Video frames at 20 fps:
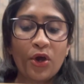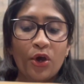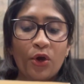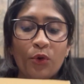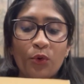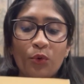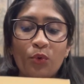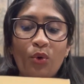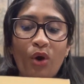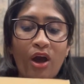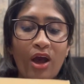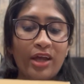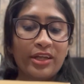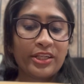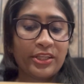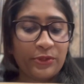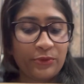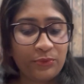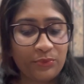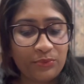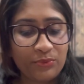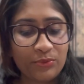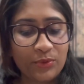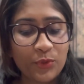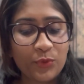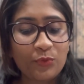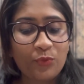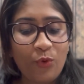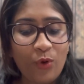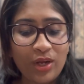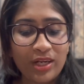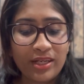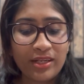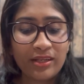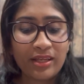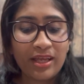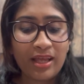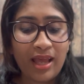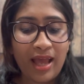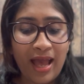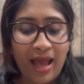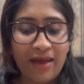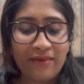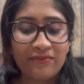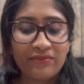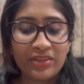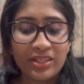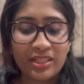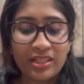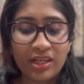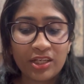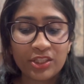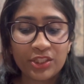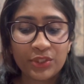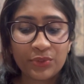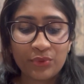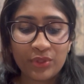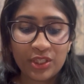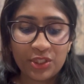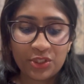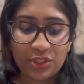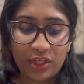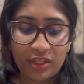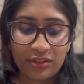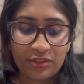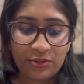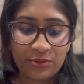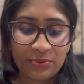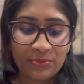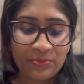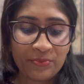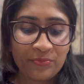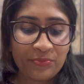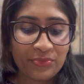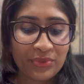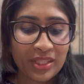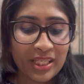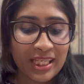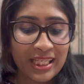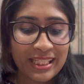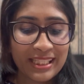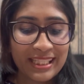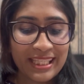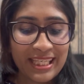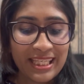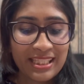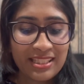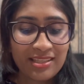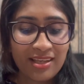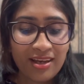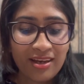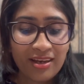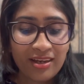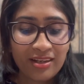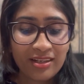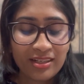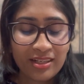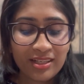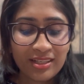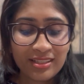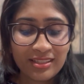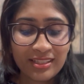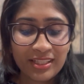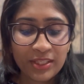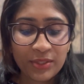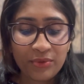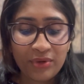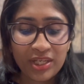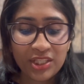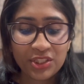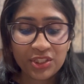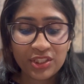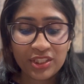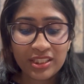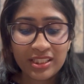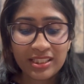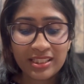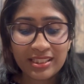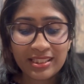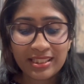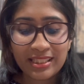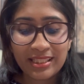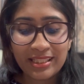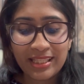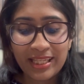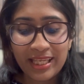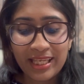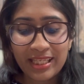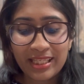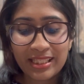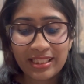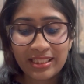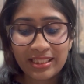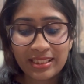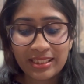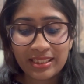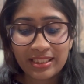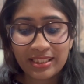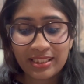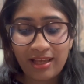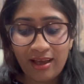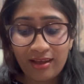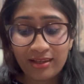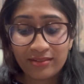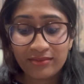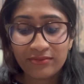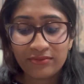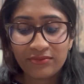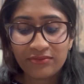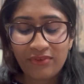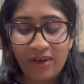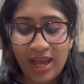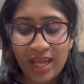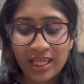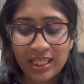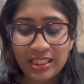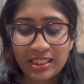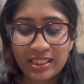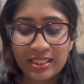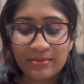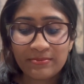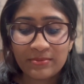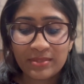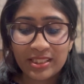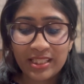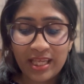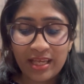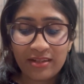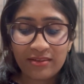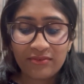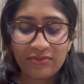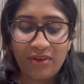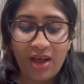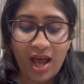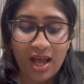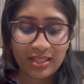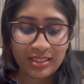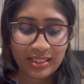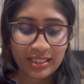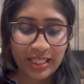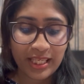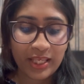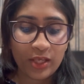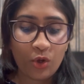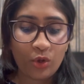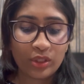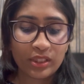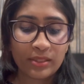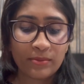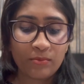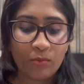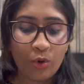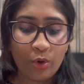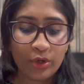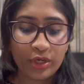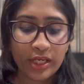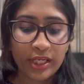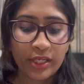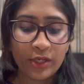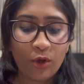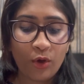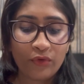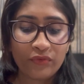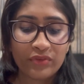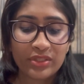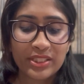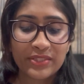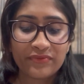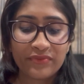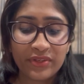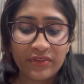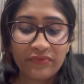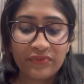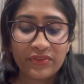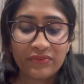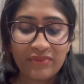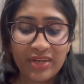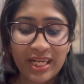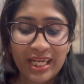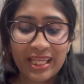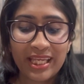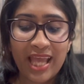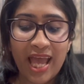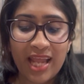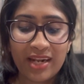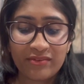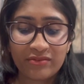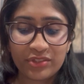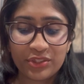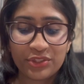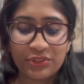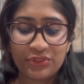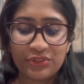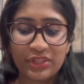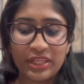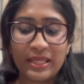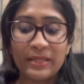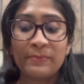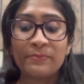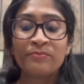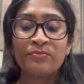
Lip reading: Who are you? What have we done to each other? These are the questions Nick Dunn finds himself asking on the morning of his 5th wedding anniversary